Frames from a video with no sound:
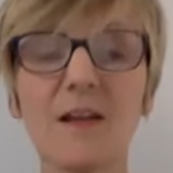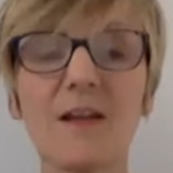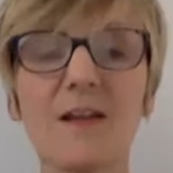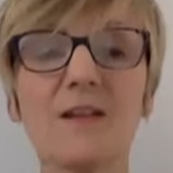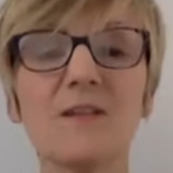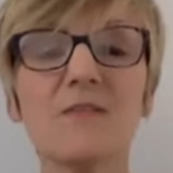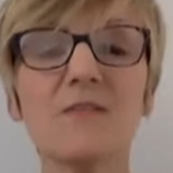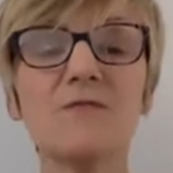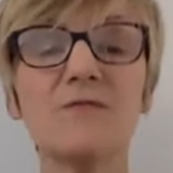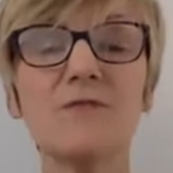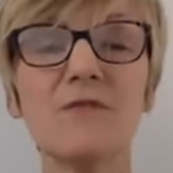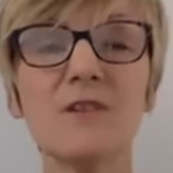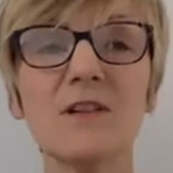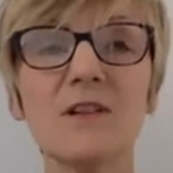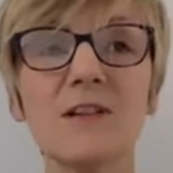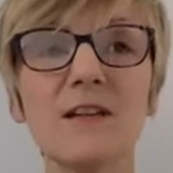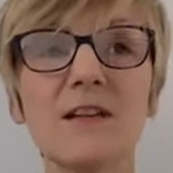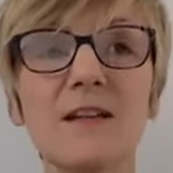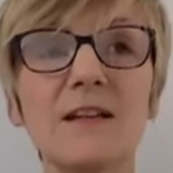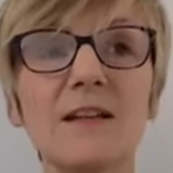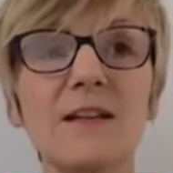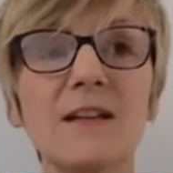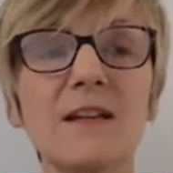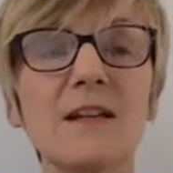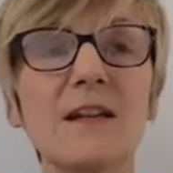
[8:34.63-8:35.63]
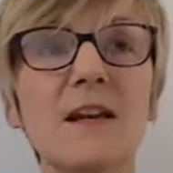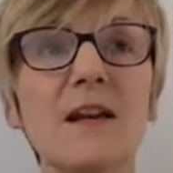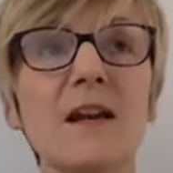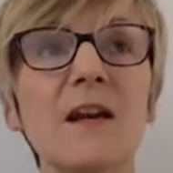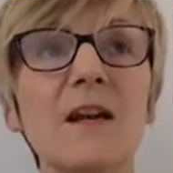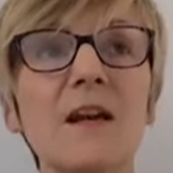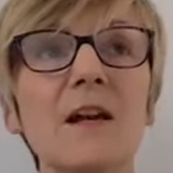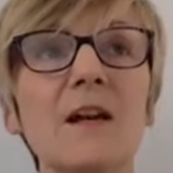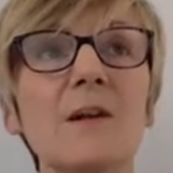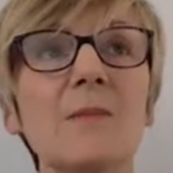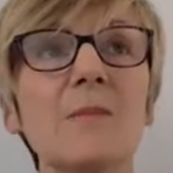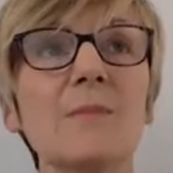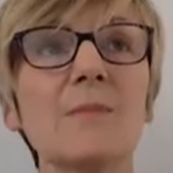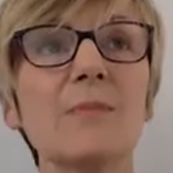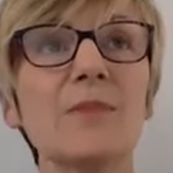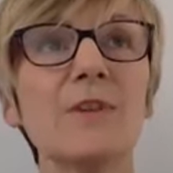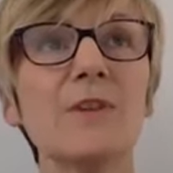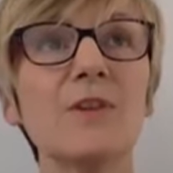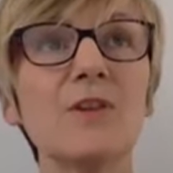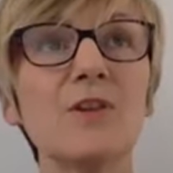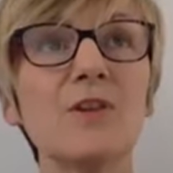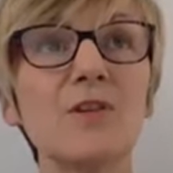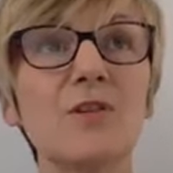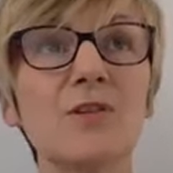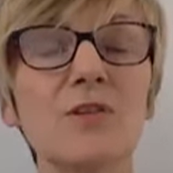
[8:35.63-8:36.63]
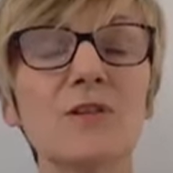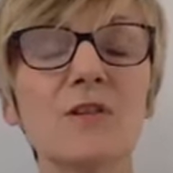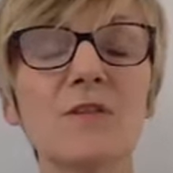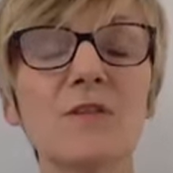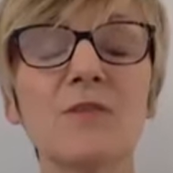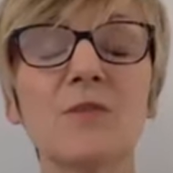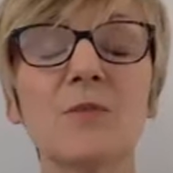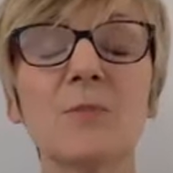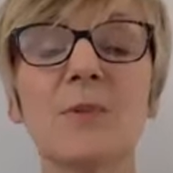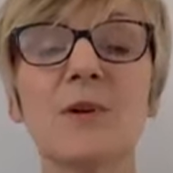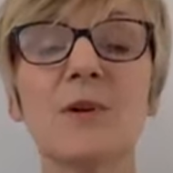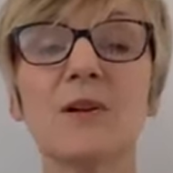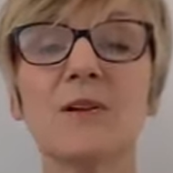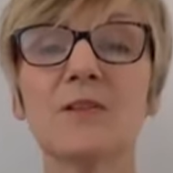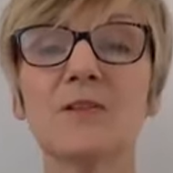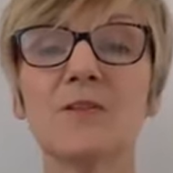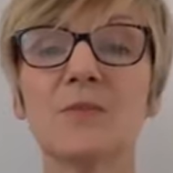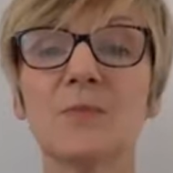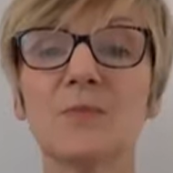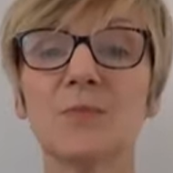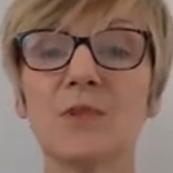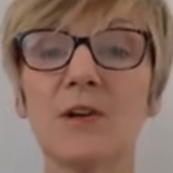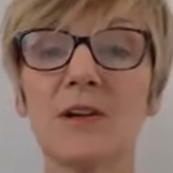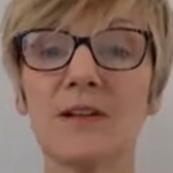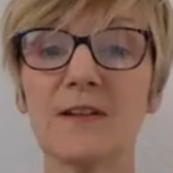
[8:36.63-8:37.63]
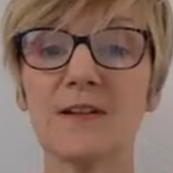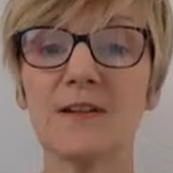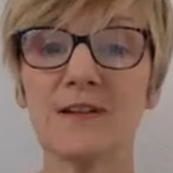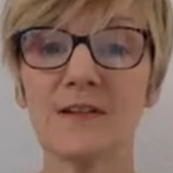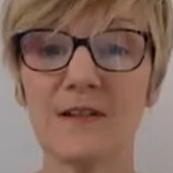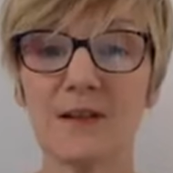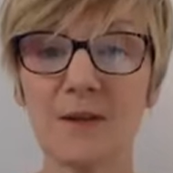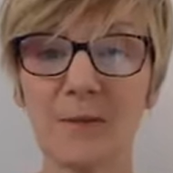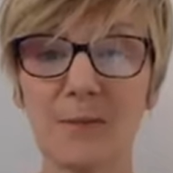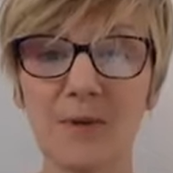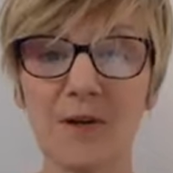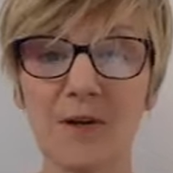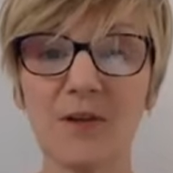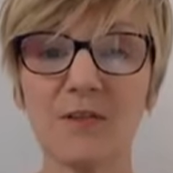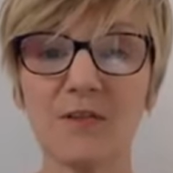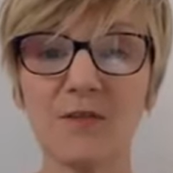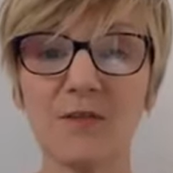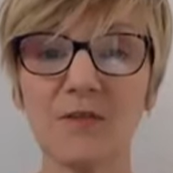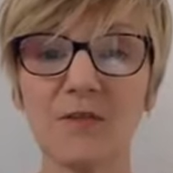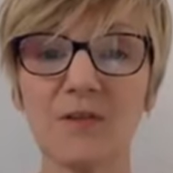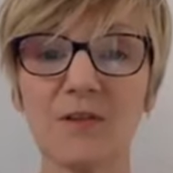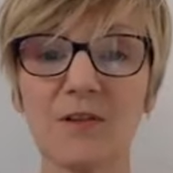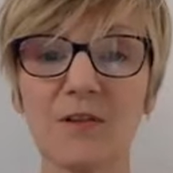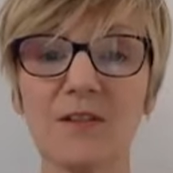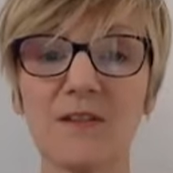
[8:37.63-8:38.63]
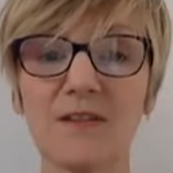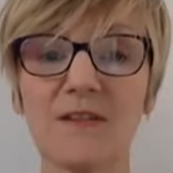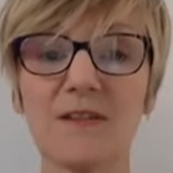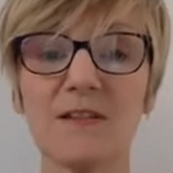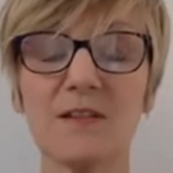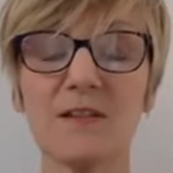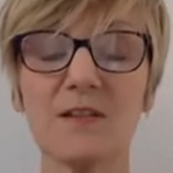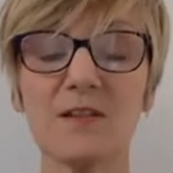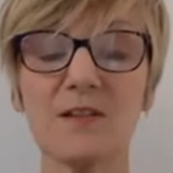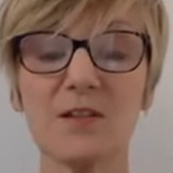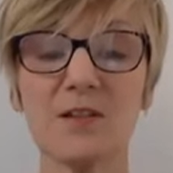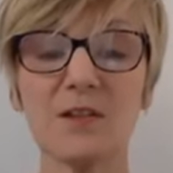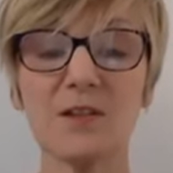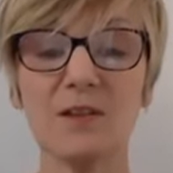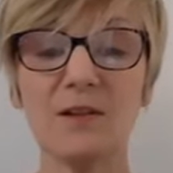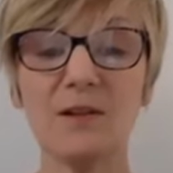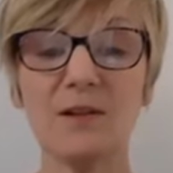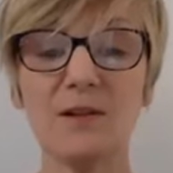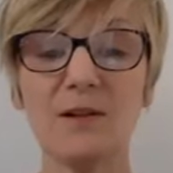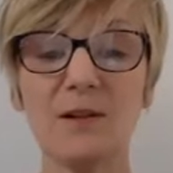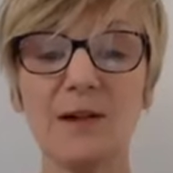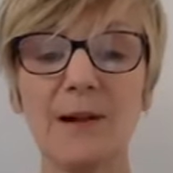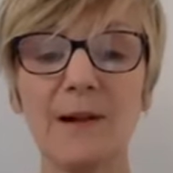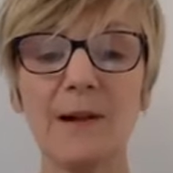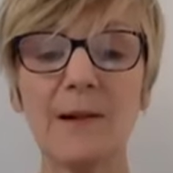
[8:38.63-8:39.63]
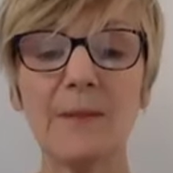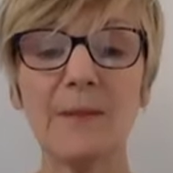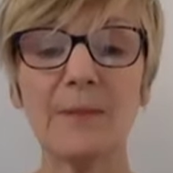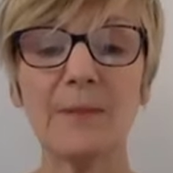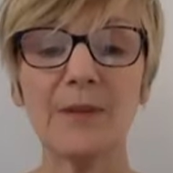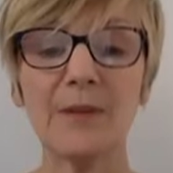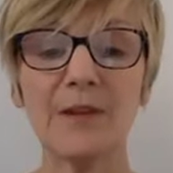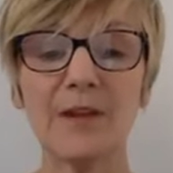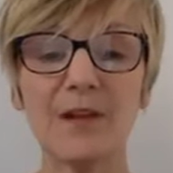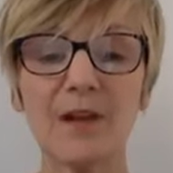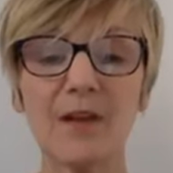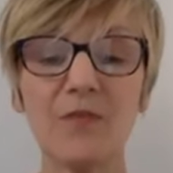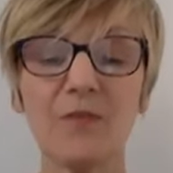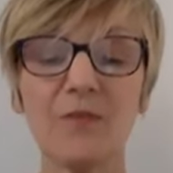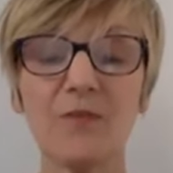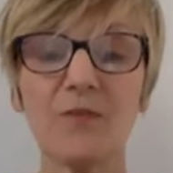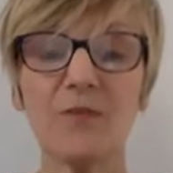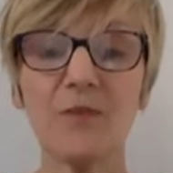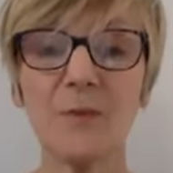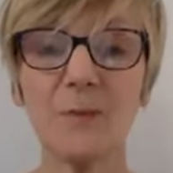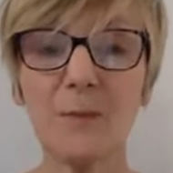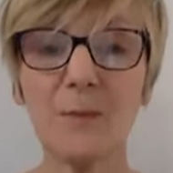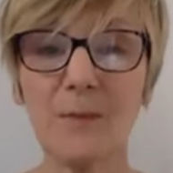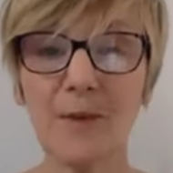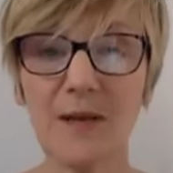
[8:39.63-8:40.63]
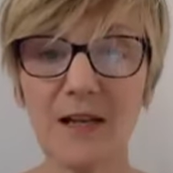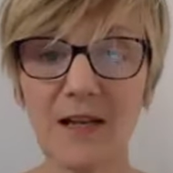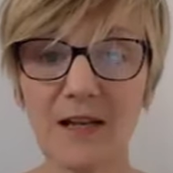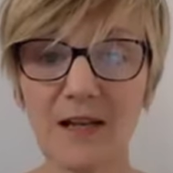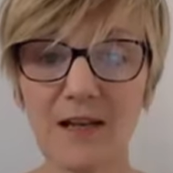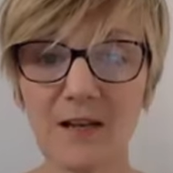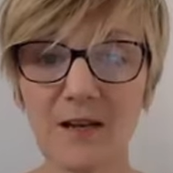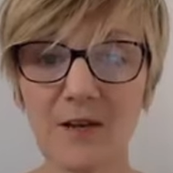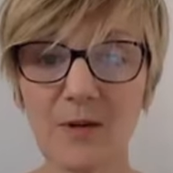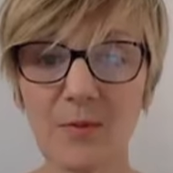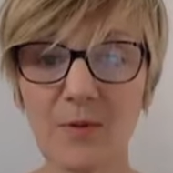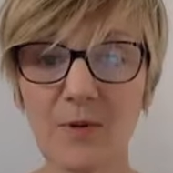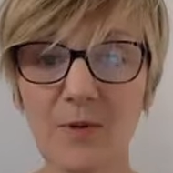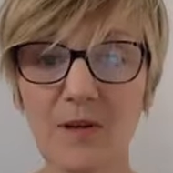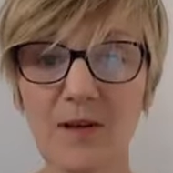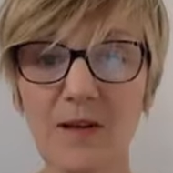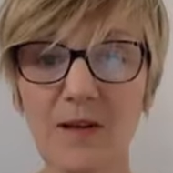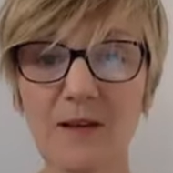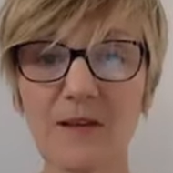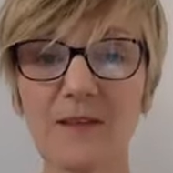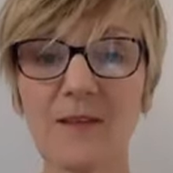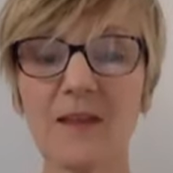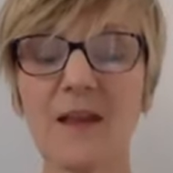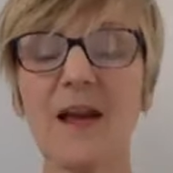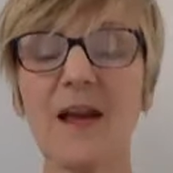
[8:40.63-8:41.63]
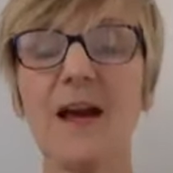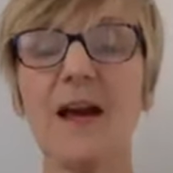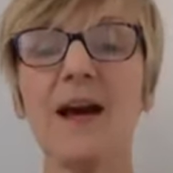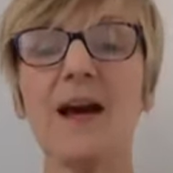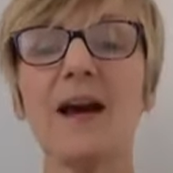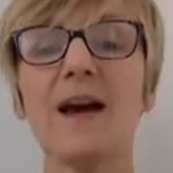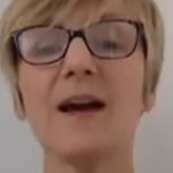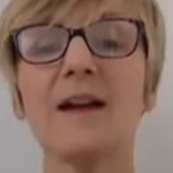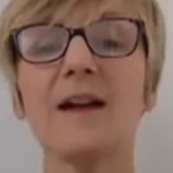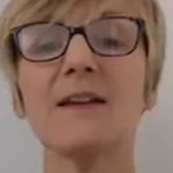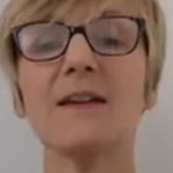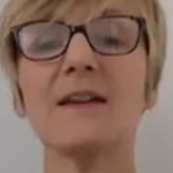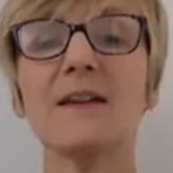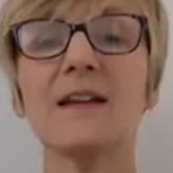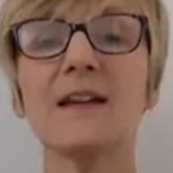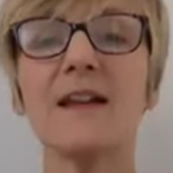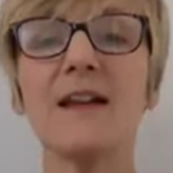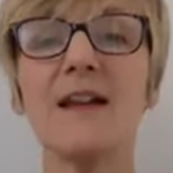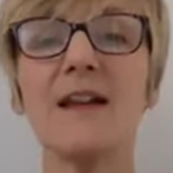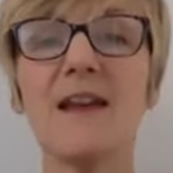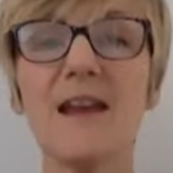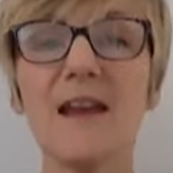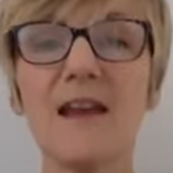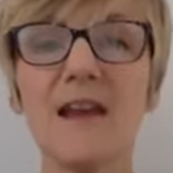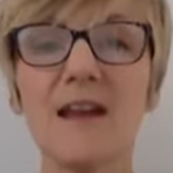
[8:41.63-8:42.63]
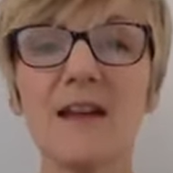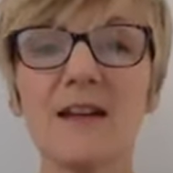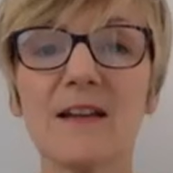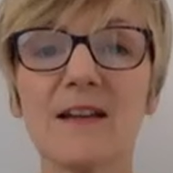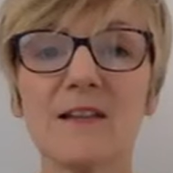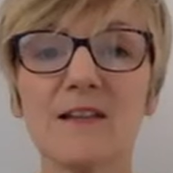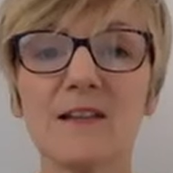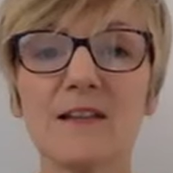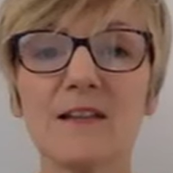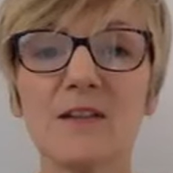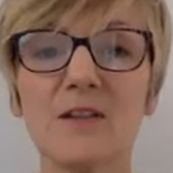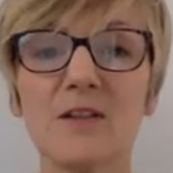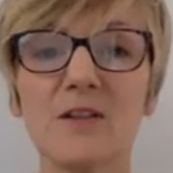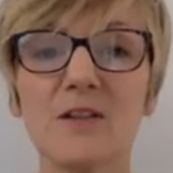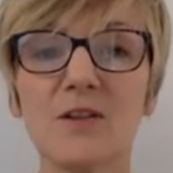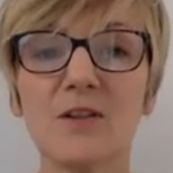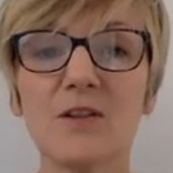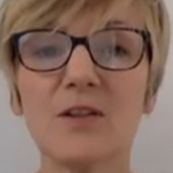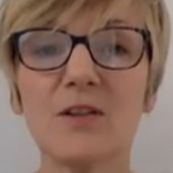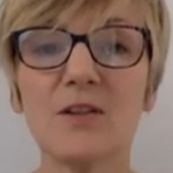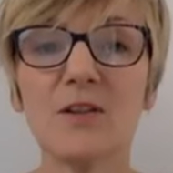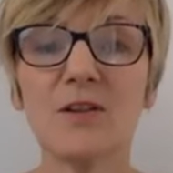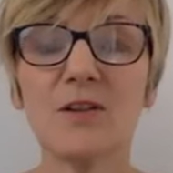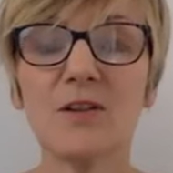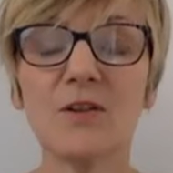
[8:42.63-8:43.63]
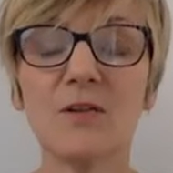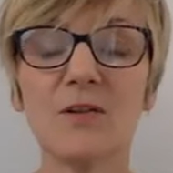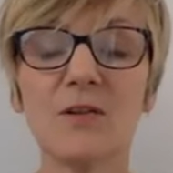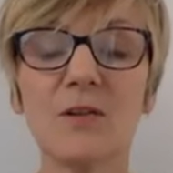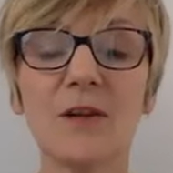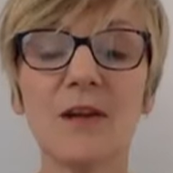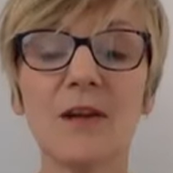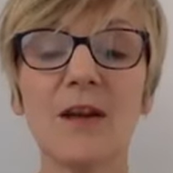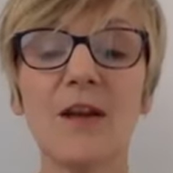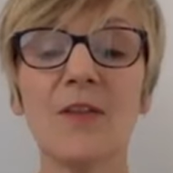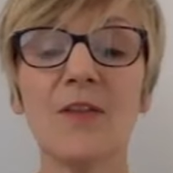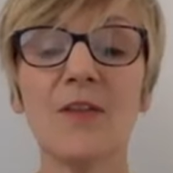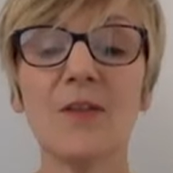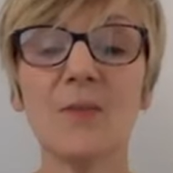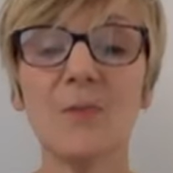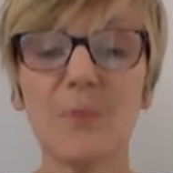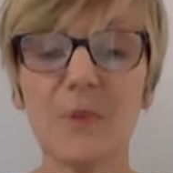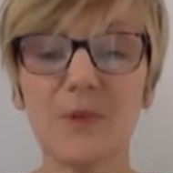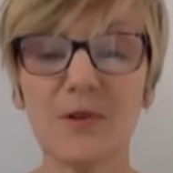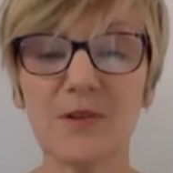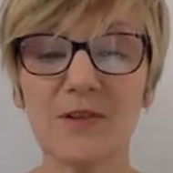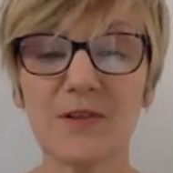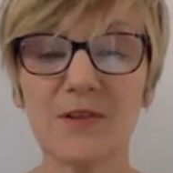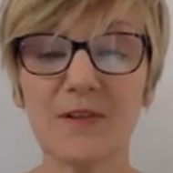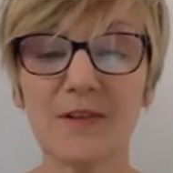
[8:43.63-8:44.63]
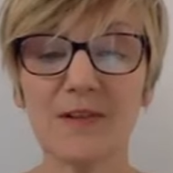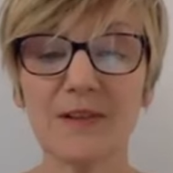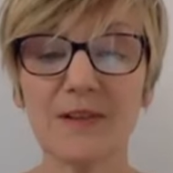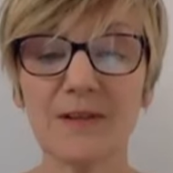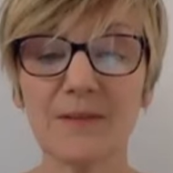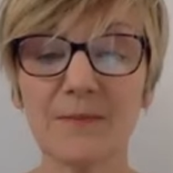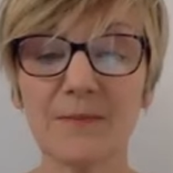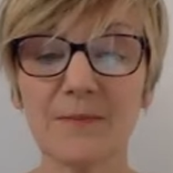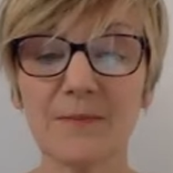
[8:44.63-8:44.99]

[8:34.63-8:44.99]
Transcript: And a really useful part of practicing mindfulness is to become familiar with and connected to the body.